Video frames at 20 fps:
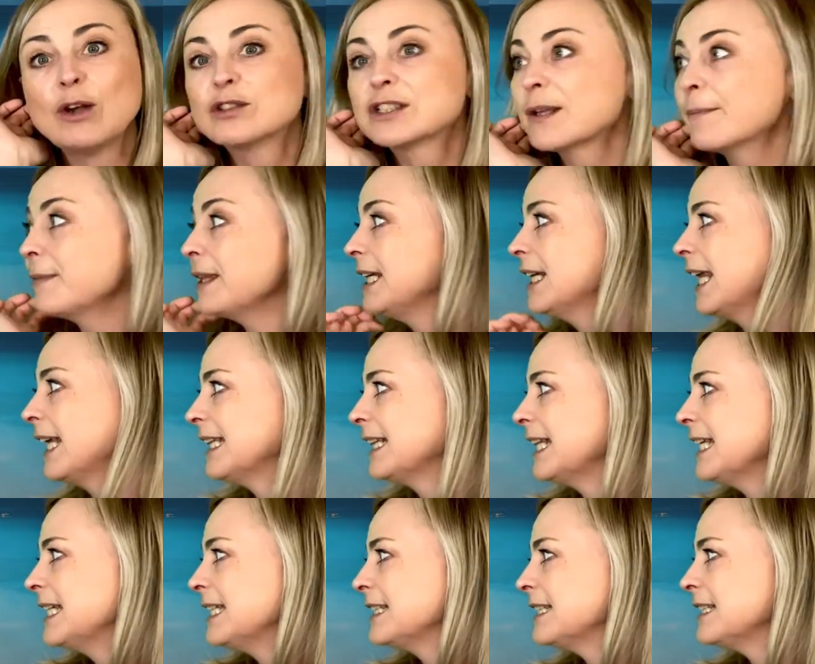or something
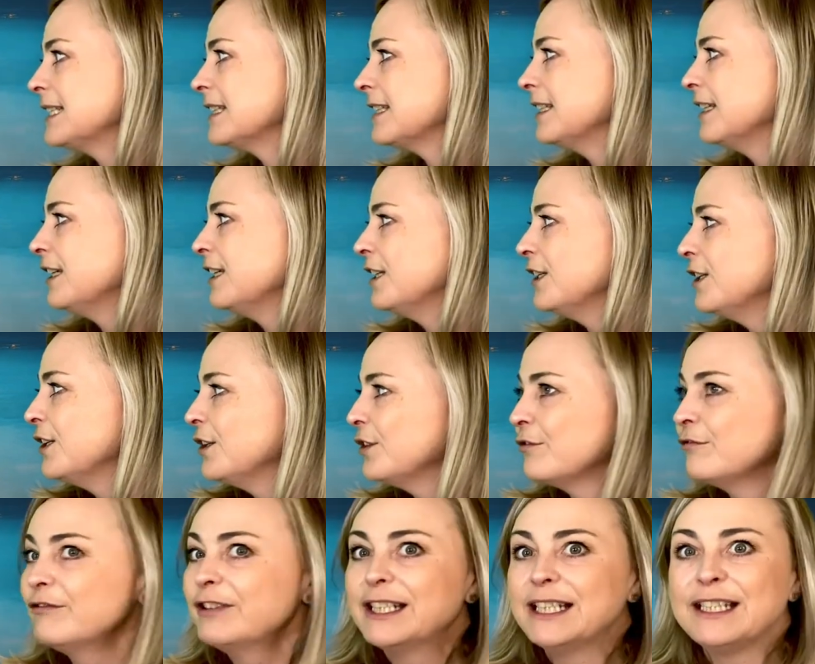like this,
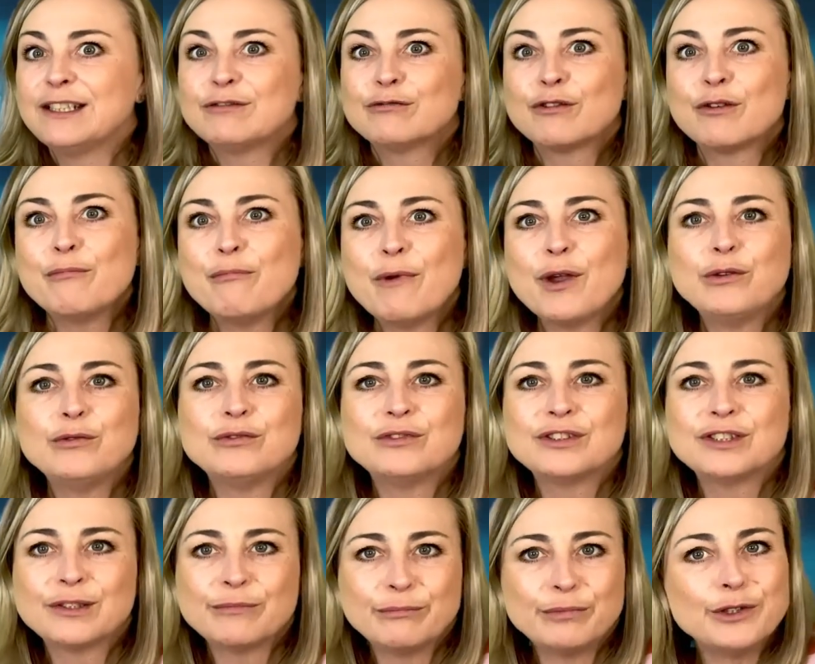really
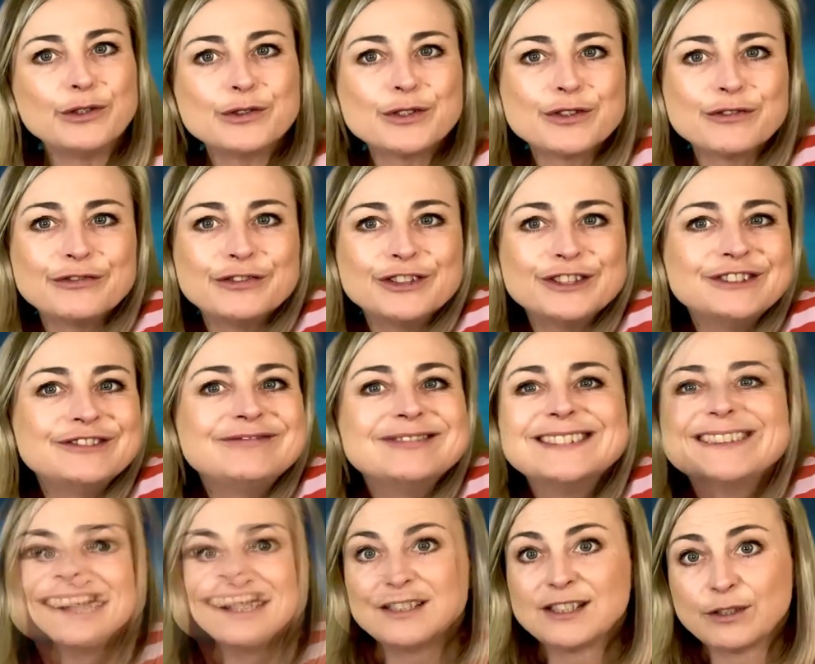remote and beautiful.
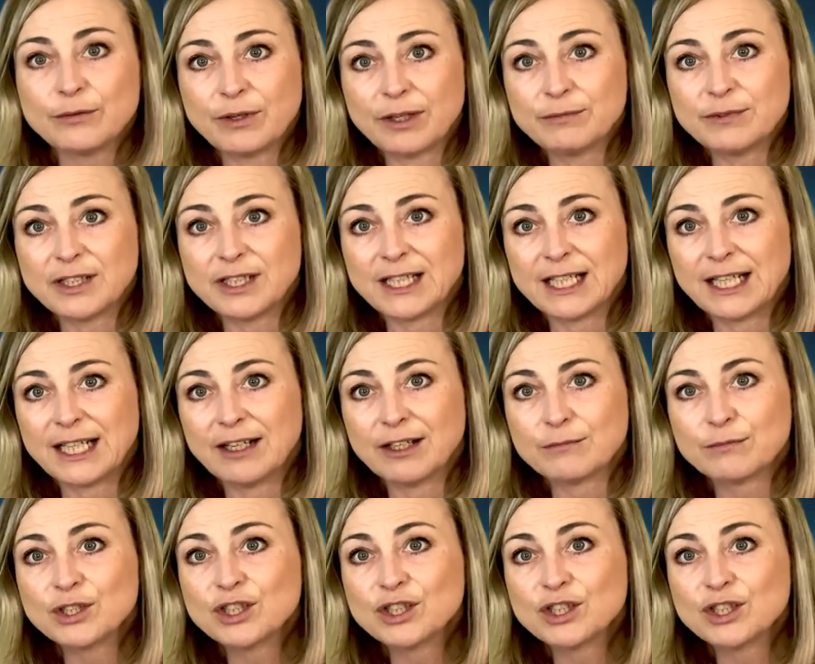Can you see what I'm doing here? I'm